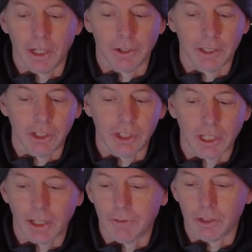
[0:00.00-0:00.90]
and on the DJI
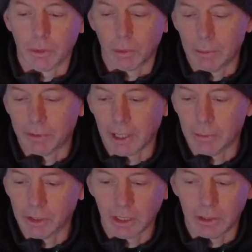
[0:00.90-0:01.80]
official website
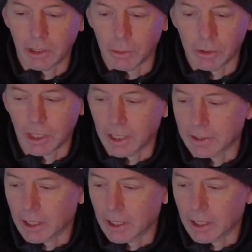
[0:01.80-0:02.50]
I'm just going to double check